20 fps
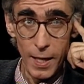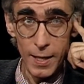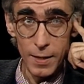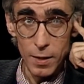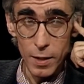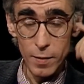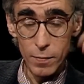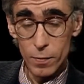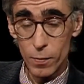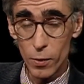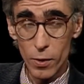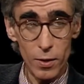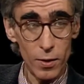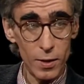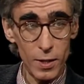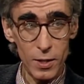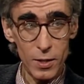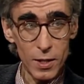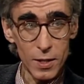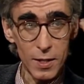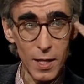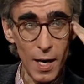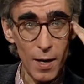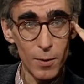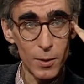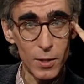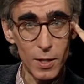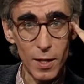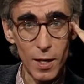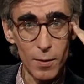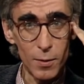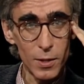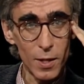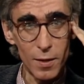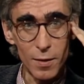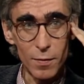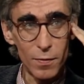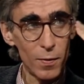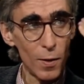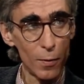and lived for 36 hours, and I was
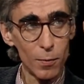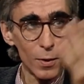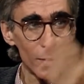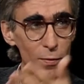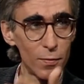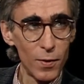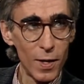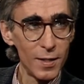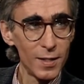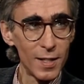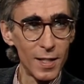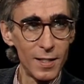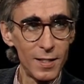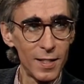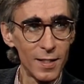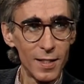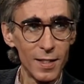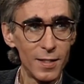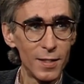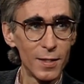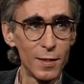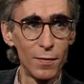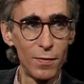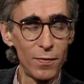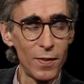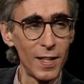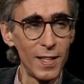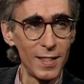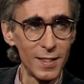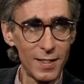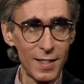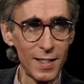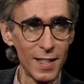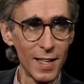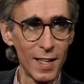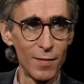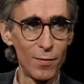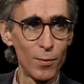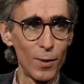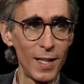on the phone with a friend and I said, this is the funniest
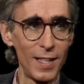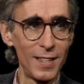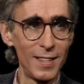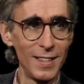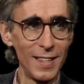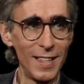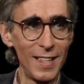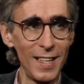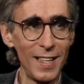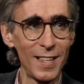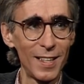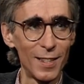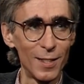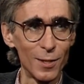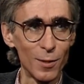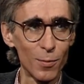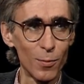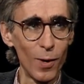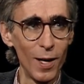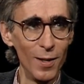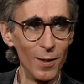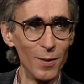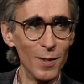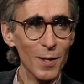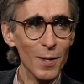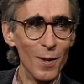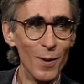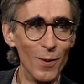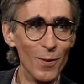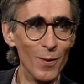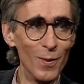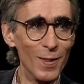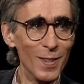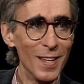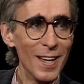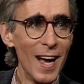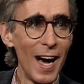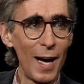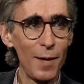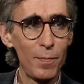thing I've read in years. What?
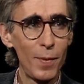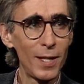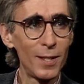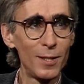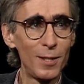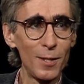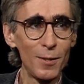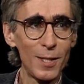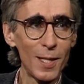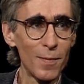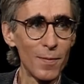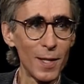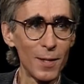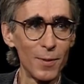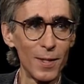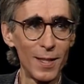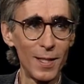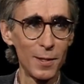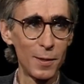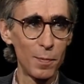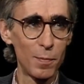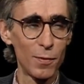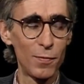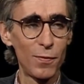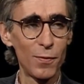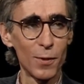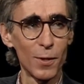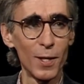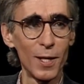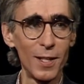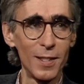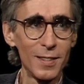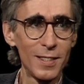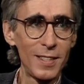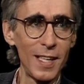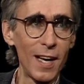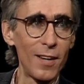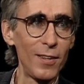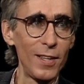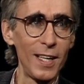I'd better do something with this before
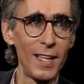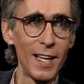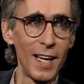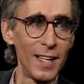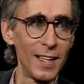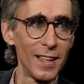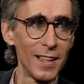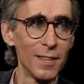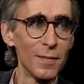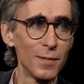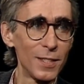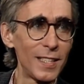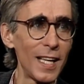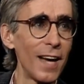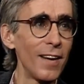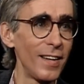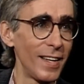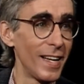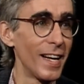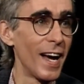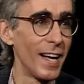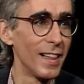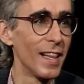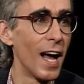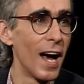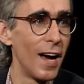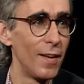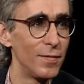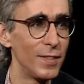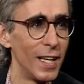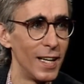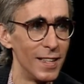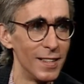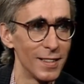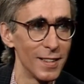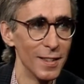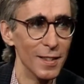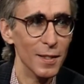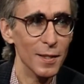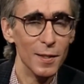Saturday Night Live does.